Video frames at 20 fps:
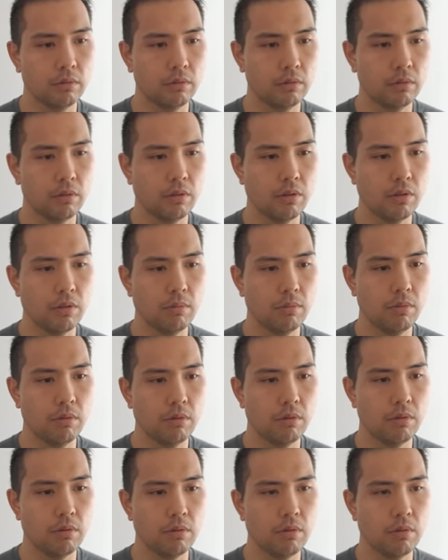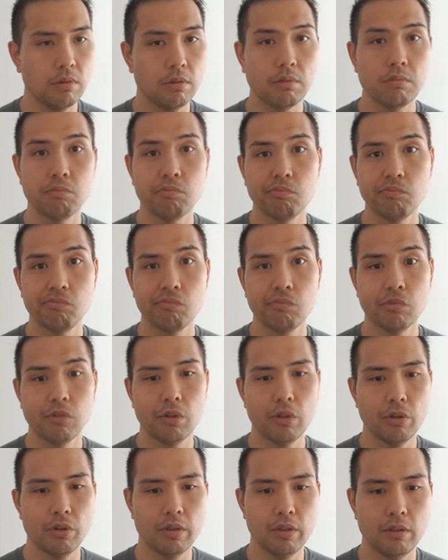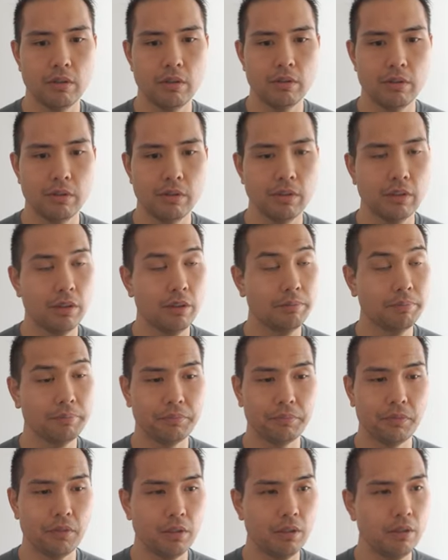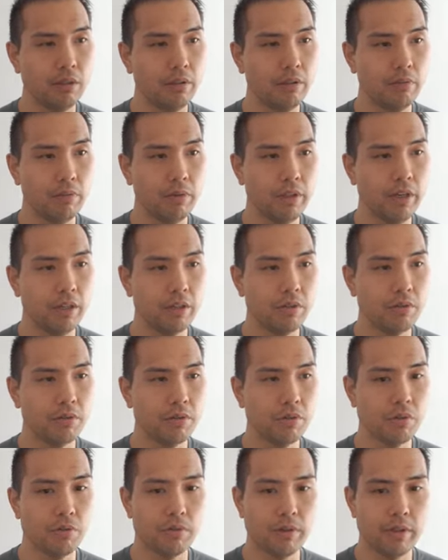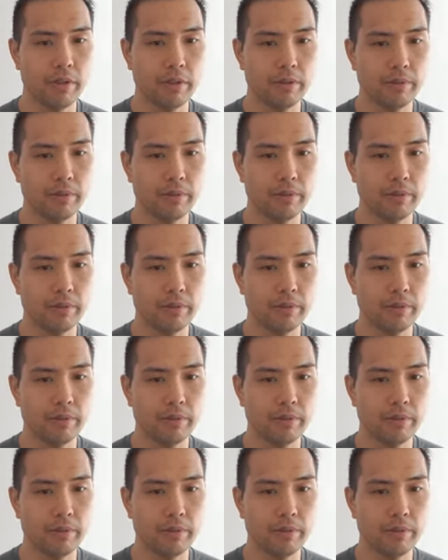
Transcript: Submit. All right, and I love when answer is correct.